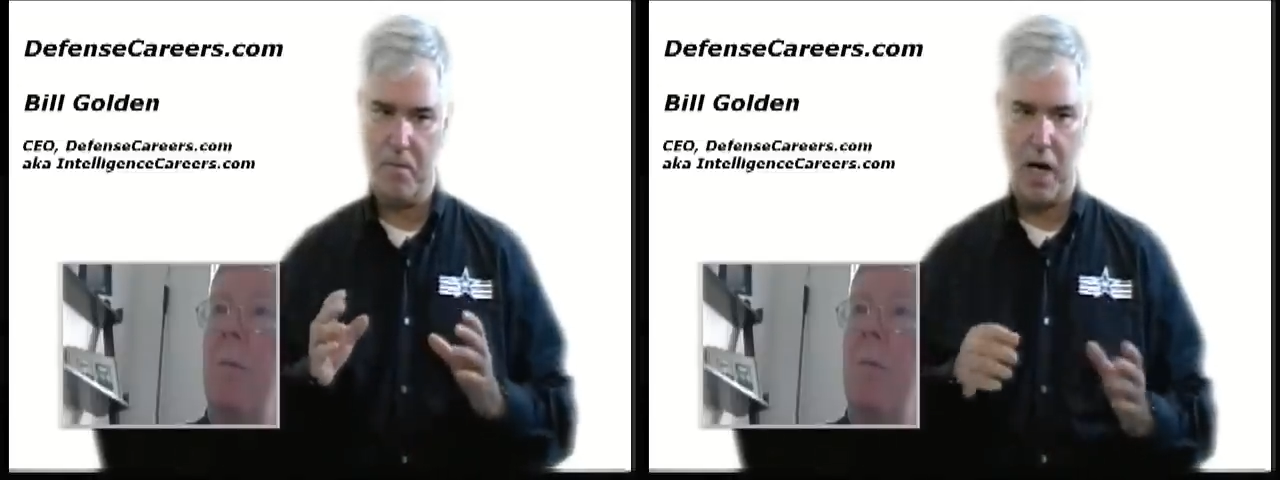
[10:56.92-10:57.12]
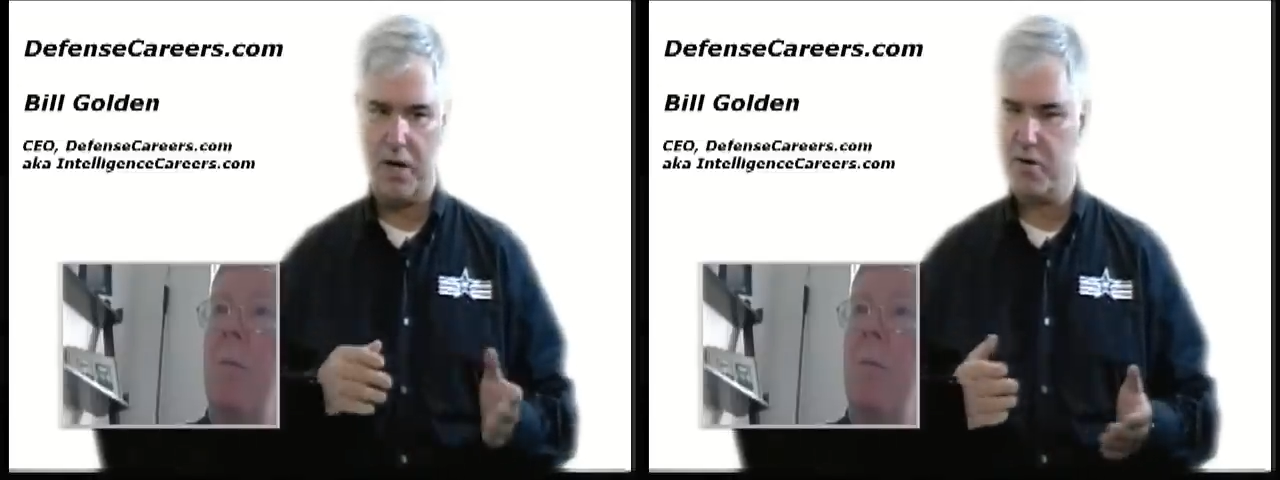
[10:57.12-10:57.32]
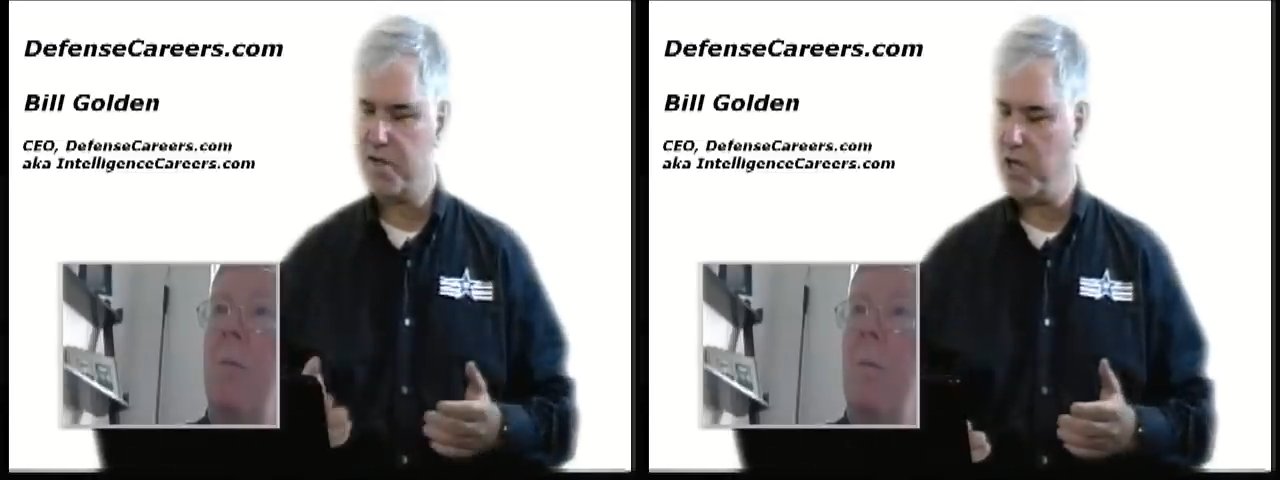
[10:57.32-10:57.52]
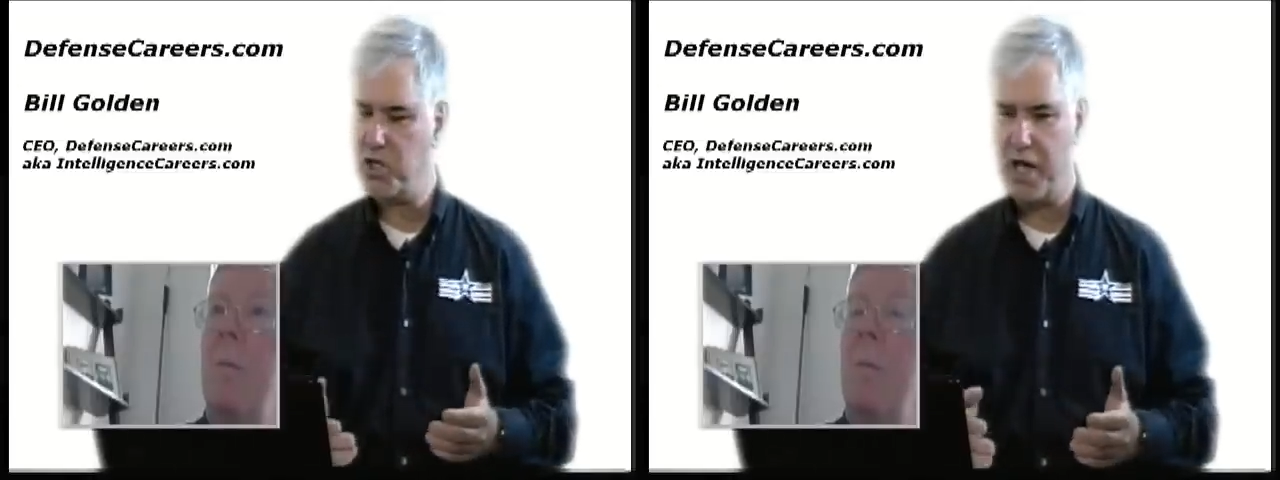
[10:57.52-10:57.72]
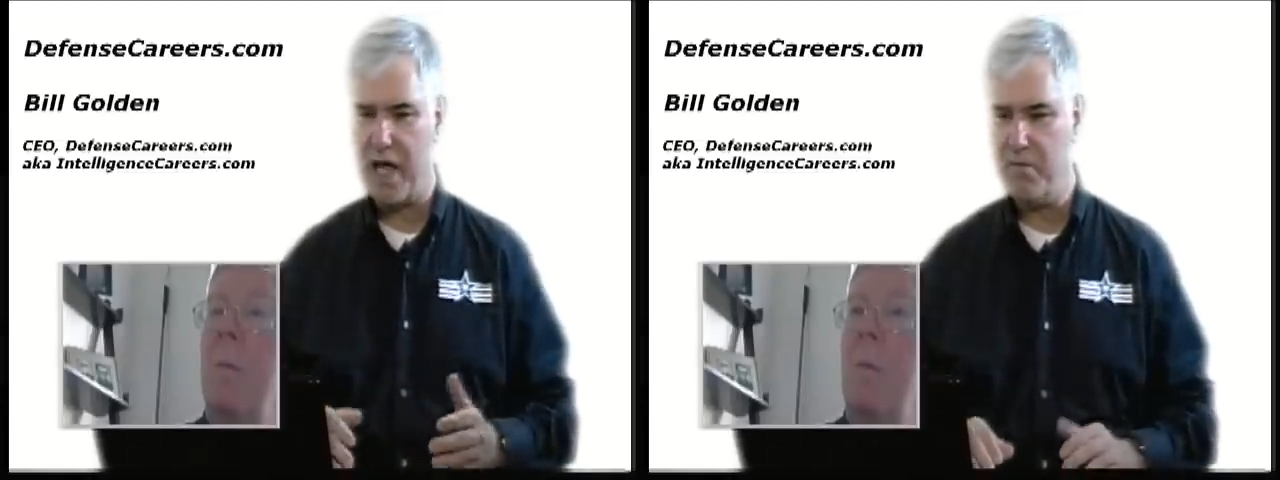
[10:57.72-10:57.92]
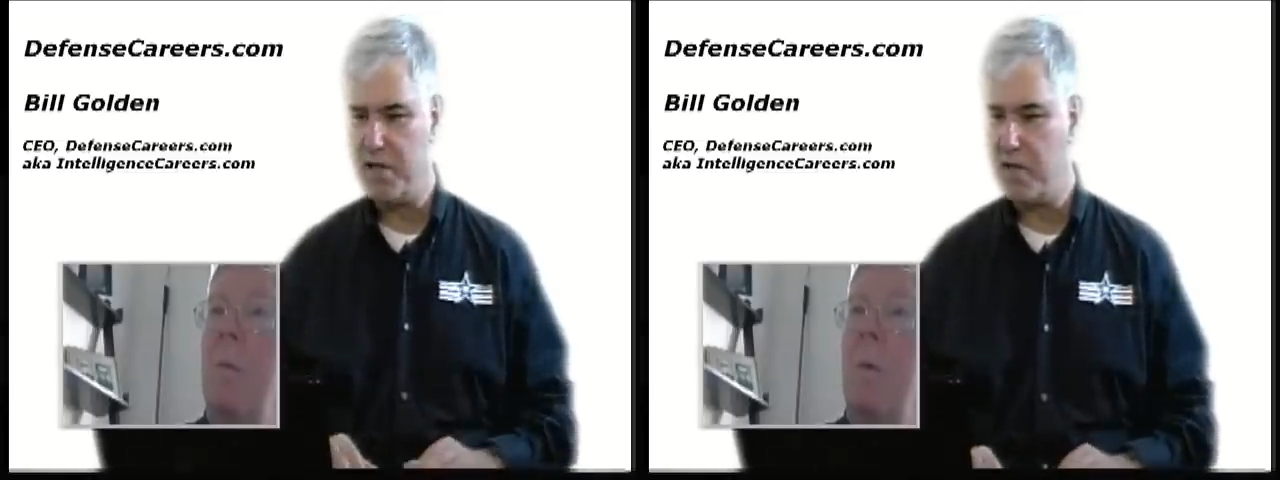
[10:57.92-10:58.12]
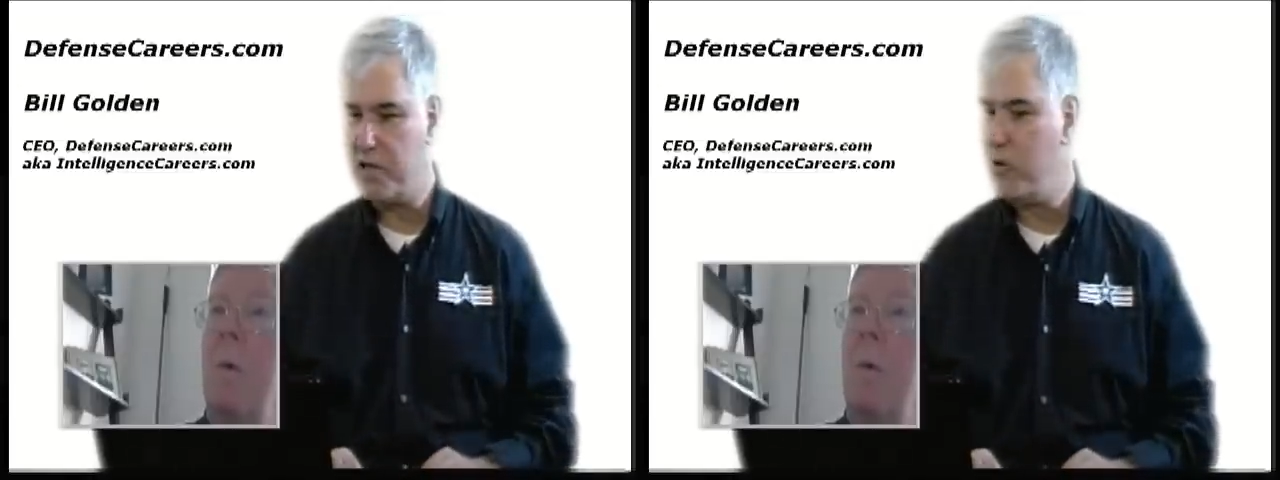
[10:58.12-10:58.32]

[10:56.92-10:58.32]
under such names as